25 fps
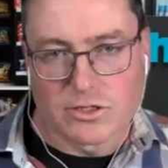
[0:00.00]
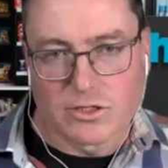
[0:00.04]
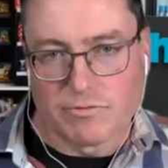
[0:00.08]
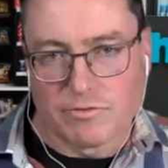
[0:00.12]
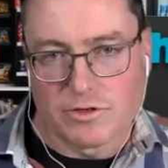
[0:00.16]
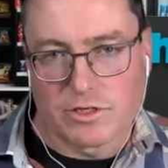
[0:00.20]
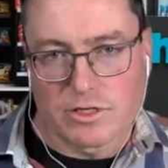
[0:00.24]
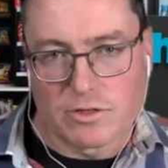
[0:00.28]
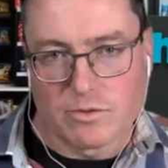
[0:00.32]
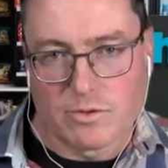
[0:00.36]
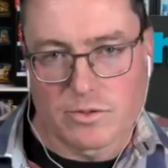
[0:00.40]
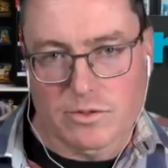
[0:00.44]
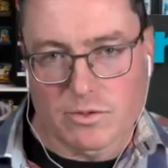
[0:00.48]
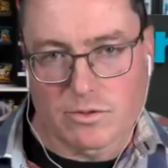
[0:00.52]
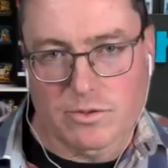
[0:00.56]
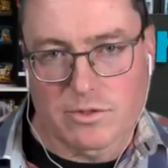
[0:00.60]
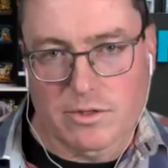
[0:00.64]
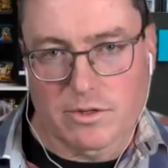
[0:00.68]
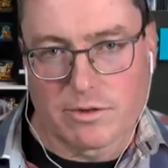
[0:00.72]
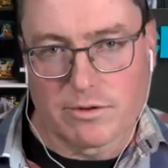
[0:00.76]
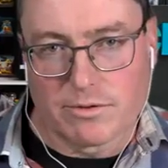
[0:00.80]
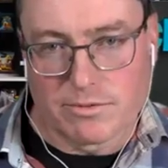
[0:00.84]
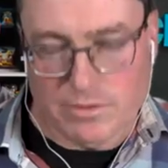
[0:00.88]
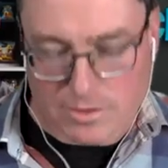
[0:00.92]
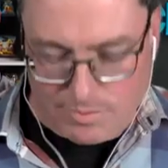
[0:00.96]
division was
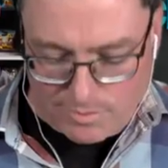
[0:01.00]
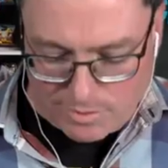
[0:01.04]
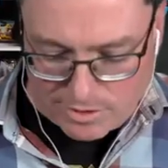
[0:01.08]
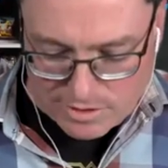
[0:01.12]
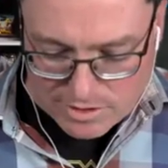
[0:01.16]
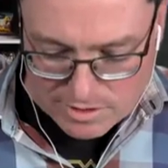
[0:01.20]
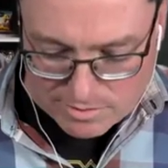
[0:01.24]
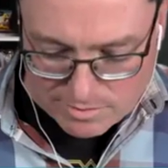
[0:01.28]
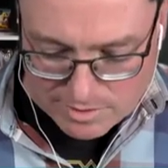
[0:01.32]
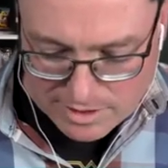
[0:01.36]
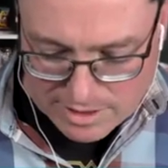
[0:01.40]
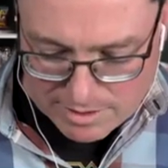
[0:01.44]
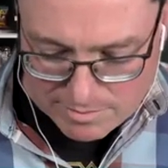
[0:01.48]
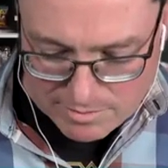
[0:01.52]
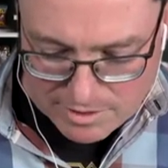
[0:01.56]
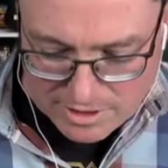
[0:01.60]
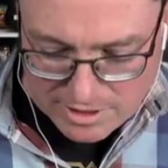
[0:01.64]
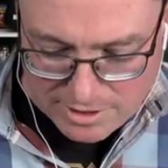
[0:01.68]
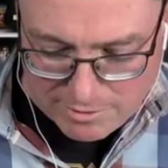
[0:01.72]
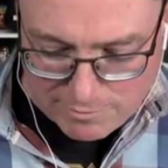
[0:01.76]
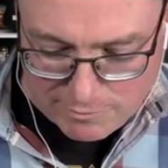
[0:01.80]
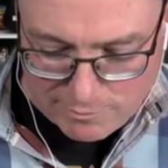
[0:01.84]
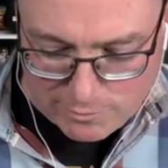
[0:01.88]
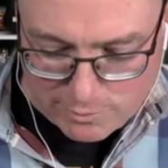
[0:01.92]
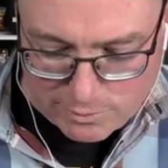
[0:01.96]
also responsible, I
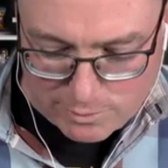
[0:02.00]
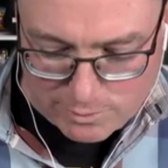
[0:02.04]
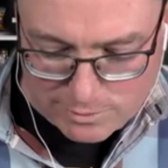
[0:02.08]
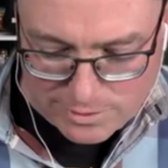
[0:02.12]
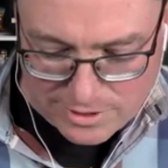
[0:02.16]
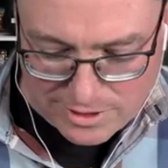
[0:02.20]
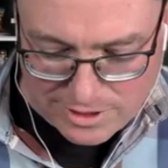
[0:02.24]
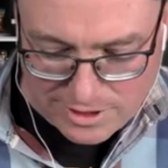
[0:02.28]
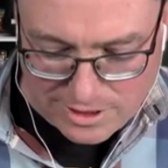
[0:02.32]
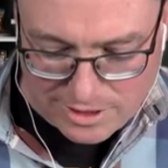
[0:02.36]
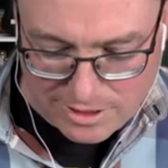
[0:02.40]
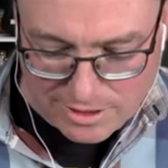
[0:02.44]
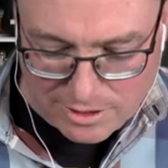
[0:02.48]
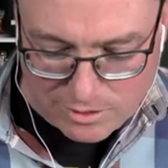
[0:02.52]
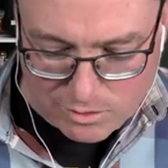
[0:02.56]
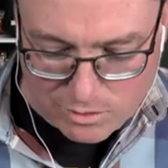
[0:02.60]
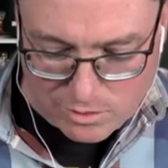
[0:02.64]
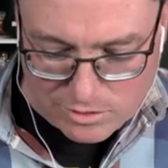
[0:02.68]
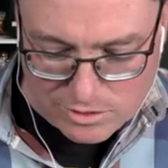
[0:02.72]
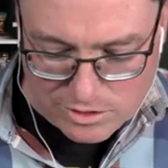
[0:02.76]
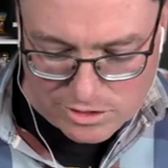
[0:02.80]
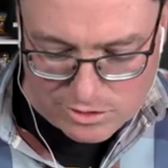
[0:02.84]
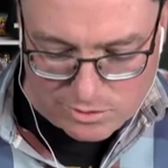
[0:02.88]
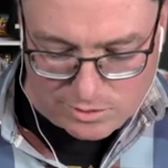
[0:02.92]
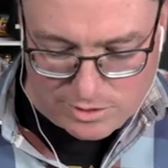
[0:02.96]
believe, for the
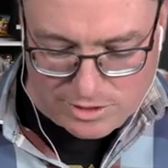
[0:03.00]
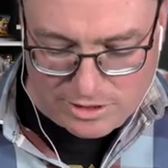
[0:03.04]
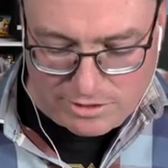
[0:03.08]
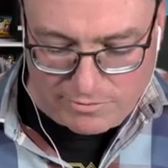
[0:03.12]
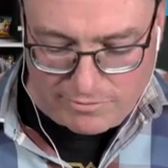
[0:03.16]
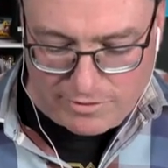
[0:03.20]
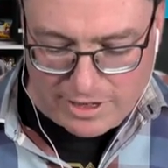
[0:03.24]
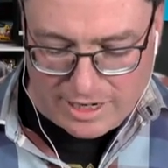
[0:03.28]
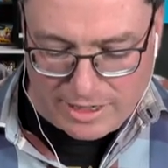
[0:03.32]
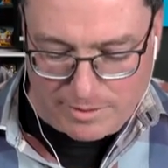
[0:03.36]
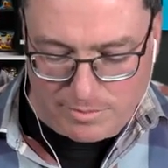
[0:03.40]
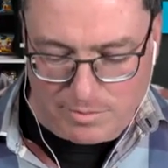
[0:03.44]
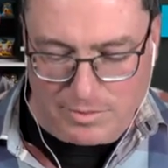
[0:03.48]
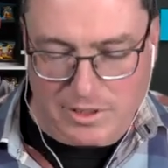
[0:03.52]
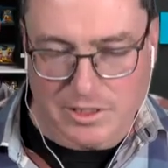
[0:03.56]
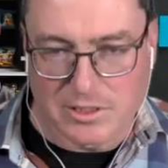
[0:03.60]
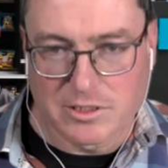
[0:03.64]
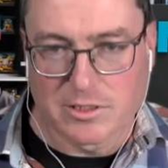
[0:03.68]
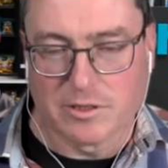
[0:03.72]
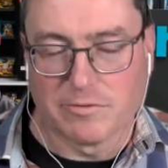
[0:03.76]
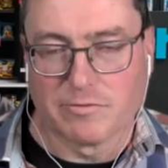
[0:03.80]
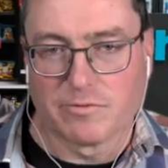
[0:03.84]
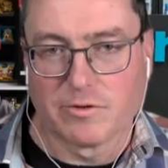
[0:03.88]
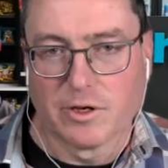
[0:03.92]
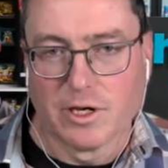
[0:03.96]
launch or the
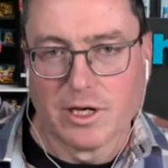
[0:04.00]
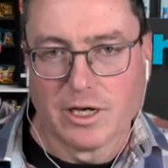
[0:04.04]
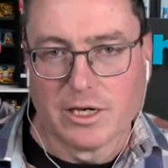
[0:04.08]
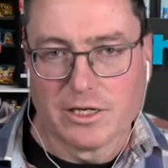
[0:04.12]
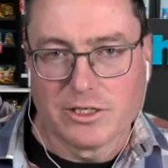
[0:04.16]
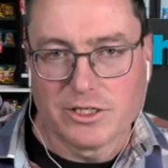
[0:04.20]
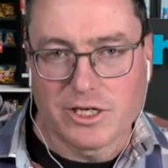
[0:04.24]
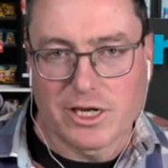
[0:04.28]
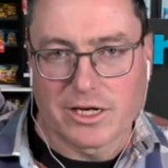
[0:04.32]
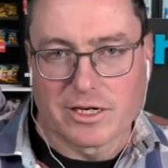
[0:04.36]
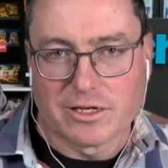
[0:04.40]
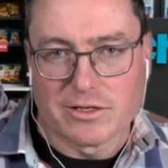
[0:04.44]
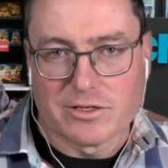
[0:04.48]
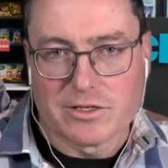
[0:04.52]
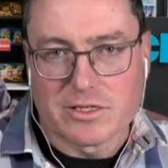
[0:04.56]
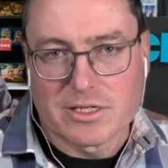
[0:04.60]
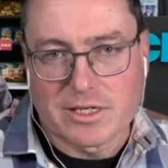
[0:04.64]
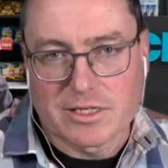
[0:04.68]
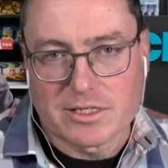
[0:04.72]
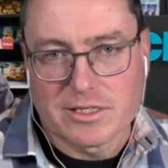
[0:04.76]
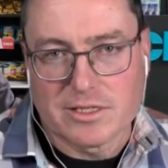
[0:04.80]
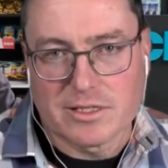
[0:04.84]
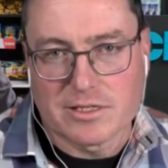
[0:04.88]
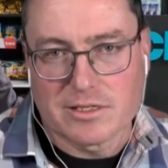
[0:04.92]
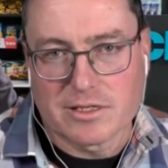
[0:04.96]
development of Checkers
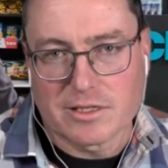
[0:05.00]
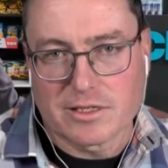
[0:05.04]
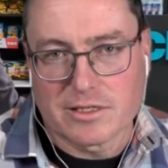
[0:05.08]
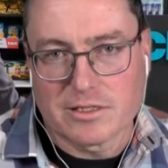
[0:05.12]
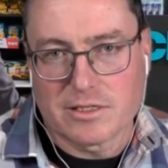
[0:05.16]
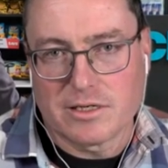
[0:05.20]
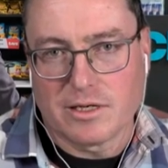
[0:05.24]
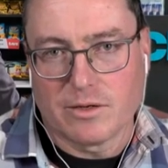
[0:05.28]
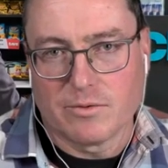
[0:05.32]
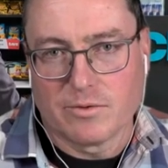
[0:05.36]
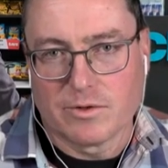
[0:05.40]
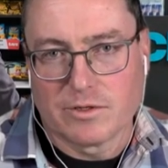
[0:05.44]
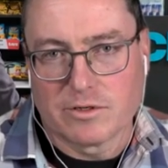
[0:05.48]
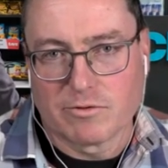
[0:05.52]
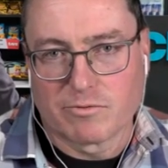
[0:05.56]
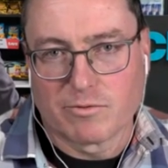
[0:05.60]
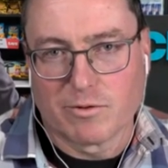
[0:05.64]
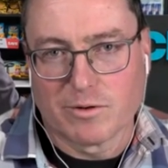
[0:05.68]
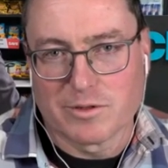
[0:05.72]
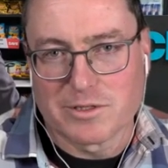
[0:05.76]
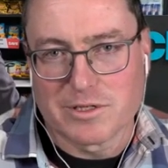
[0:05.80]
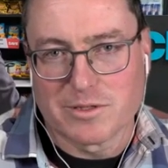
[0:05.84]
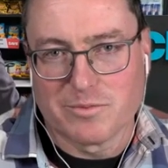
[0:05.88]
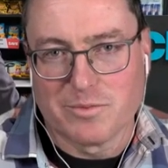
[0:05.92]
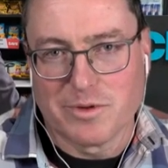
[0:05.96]
sixty sixty, which, of
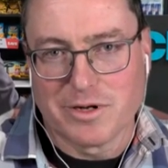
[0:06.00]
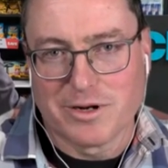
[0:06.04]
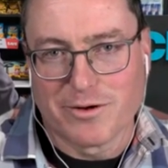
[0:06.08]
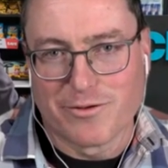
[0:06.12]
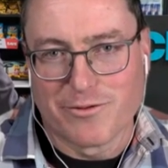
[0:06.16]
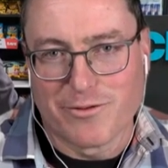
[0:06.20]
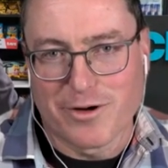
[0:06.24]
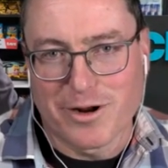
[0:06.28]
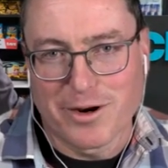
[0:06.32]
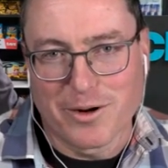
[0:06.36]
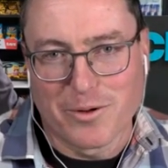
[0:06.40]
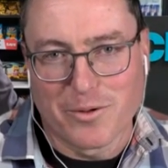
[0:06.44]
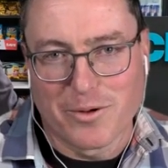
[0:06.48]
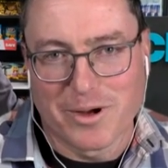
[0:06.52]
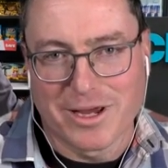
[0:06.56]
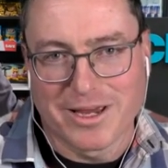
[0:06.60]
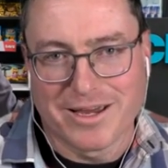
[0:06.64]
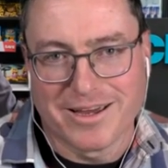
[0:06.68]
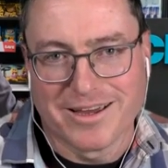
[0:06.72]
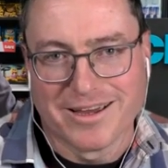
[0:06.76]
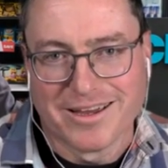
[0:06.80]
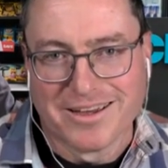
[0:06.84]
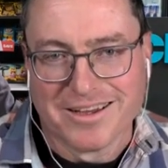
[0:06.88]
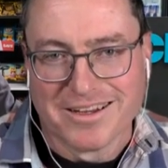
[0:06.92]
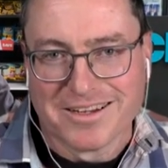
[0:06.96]
course, has been a
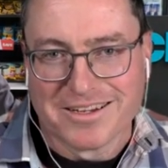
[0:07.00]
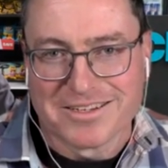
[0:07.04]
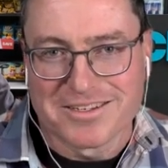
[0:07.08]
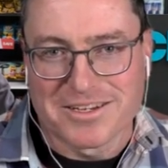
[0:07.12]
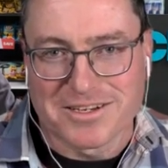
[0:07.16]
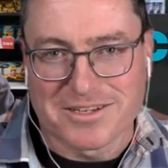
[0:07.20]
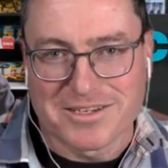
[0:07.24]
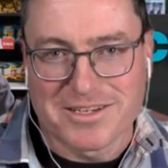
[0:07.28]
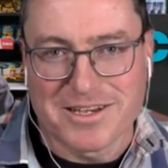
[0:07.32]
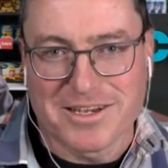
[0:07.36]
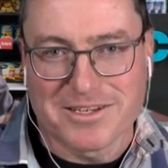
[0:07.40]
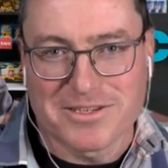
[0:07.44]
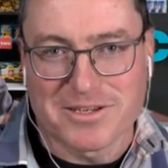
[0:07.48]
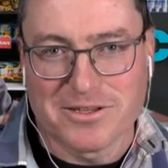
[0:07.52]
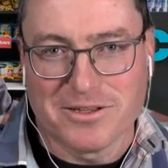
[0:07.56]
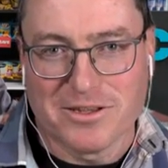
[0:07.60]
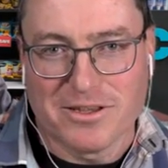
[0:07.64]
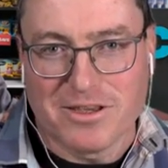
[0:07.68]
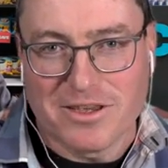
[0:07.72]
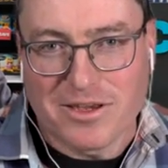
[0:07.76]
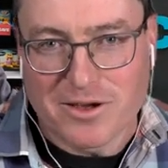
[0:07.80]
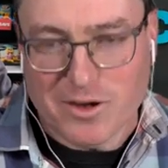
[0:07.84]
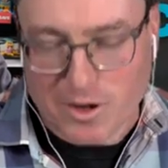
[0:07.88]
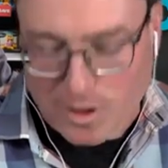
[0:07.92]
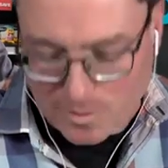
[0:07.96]
runaway success in
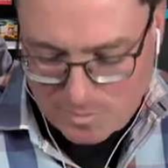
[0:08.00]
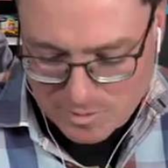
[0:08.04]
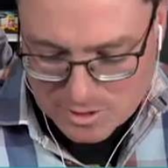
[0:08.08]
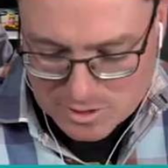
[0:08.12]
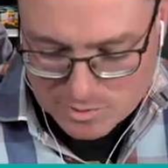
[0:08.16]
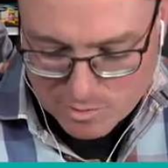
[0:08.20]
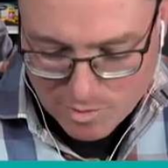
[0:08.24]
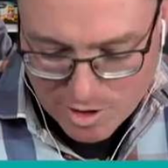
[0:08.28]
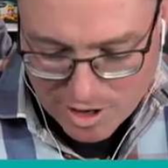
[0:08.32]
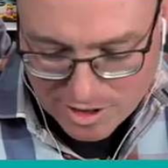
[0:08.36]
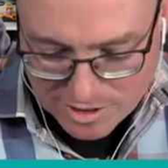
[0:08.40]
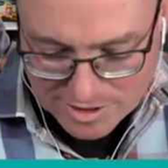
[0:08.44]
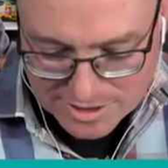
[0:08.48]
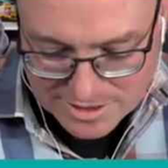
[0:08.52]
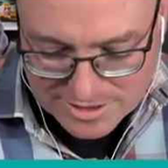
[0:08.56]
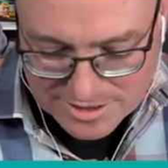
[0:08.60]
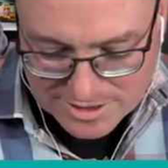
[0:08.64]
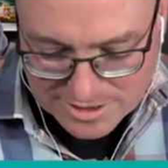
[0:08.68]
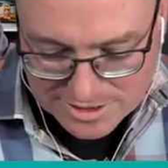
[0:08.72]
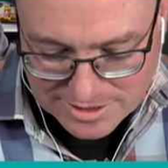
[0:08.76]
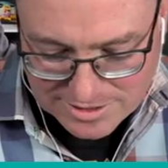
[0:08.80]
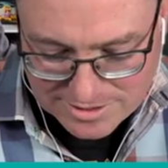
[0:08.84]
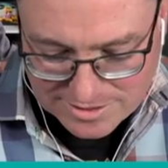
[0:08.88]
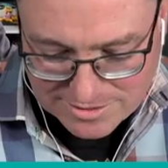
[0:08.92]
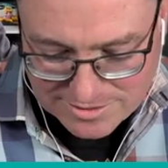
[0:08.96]
the e-commerce market
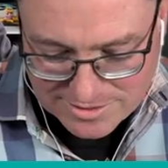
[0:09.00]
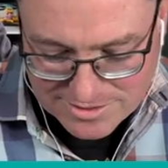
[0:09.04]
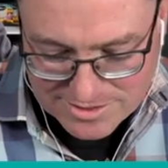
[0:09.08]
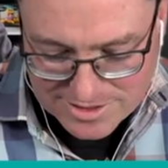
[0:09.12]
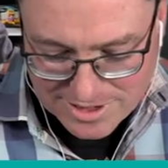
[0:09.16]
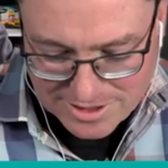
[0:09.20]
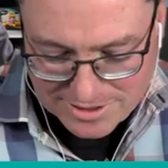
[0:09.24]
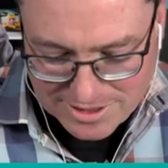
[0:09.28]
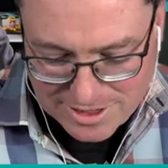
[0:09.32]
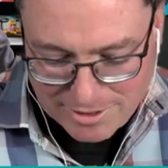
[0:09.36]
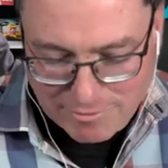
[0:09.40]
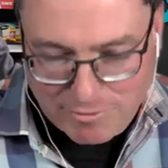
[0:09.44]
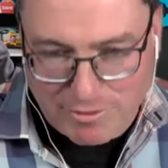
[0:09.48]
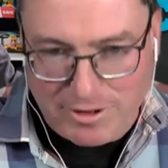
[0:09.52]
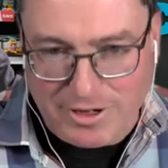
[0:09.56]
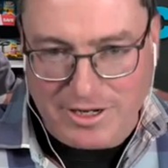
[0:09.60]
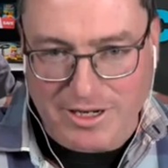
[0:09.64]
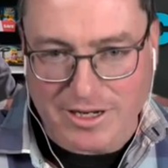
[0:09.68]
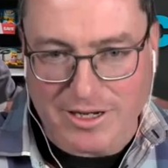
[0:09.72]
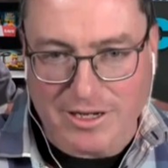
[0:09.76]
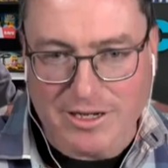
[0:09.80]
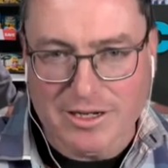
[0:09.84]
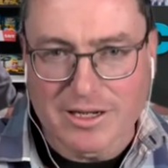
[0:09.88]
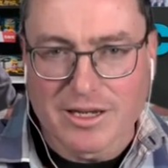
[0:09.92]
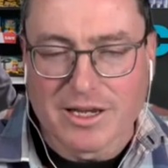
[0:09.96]
in South
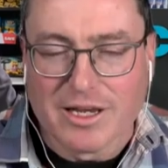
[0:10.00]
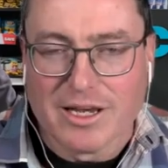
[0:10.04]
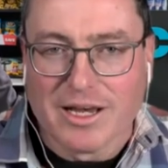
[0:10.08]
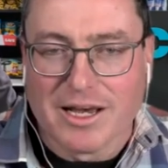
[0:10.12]
Africa.